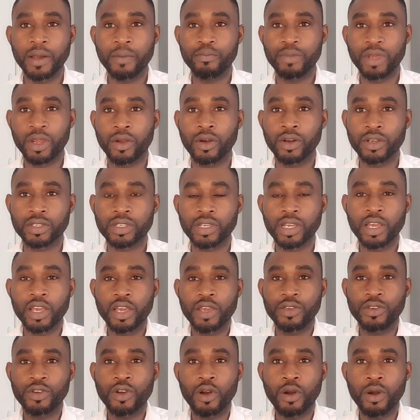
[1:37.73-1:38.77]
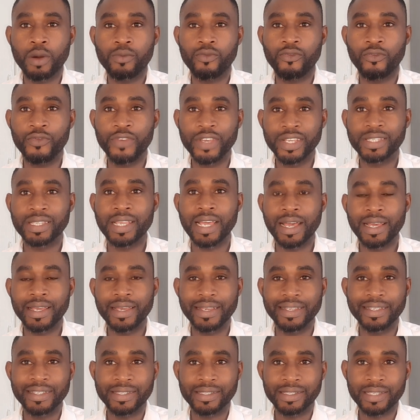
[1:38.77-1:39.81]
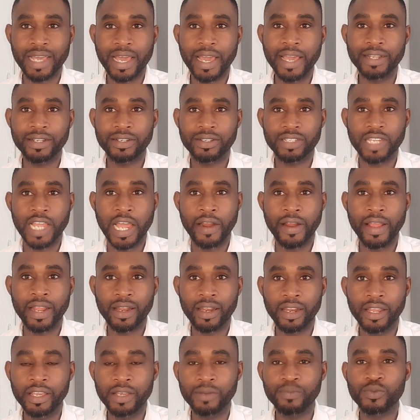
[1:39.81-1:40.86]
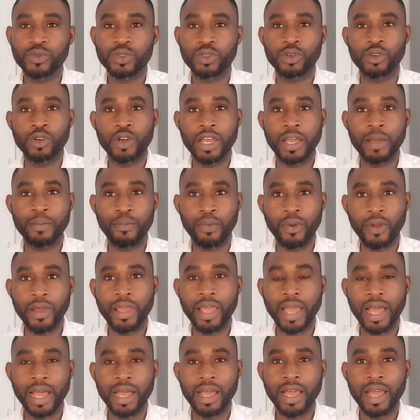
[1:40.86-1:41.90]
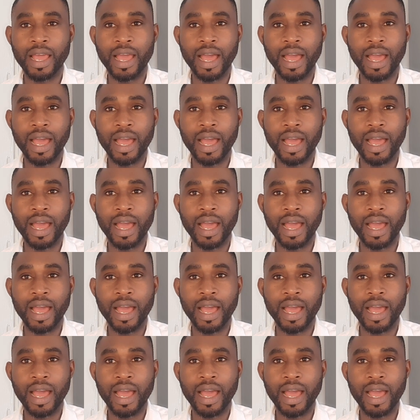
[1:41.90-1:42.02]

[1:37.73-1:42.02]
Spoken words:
because your visa is tied directly to your employer,